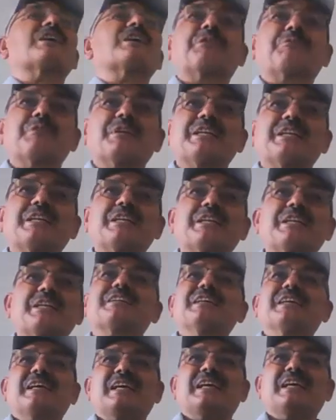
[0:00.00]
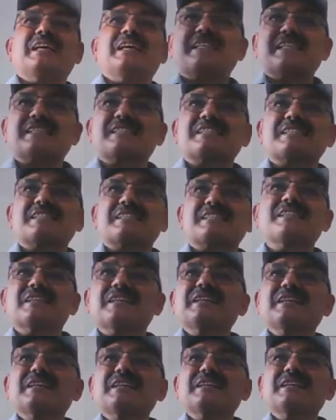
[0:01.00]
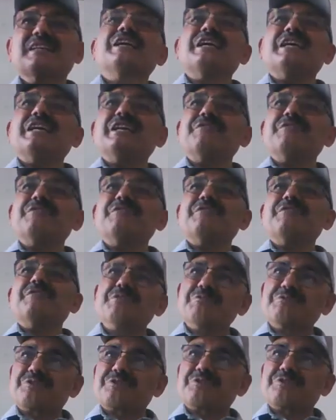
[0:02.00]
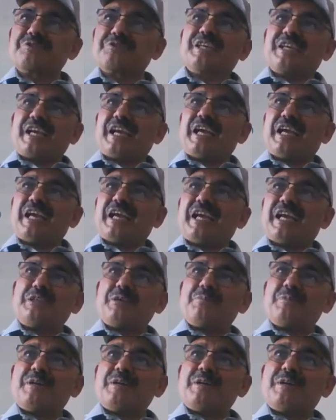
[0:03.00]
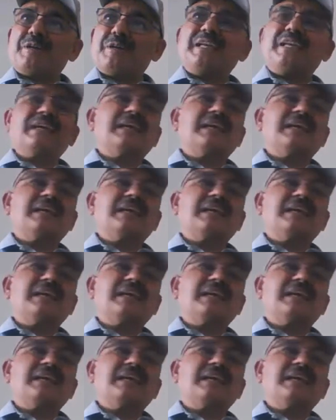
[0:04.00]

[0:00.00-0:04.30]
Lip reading: liquid in it, it doesn't infuse into the body